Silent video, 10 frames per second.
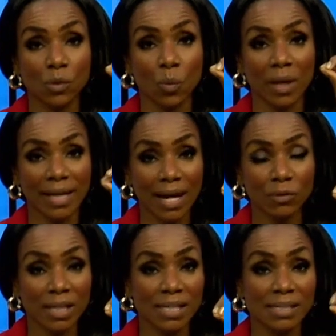what
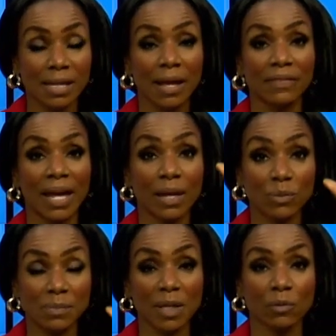counties that it
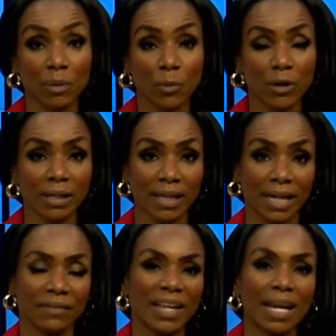was being reported
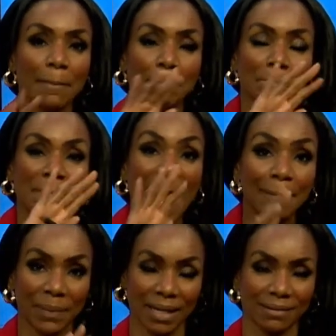in. They could
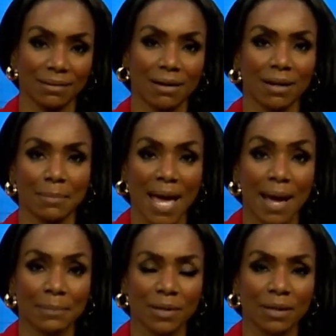map it on a
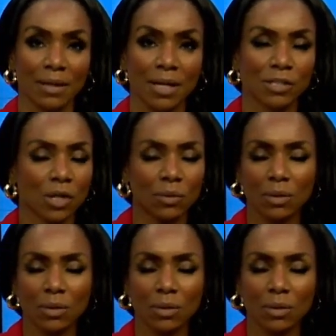map. So,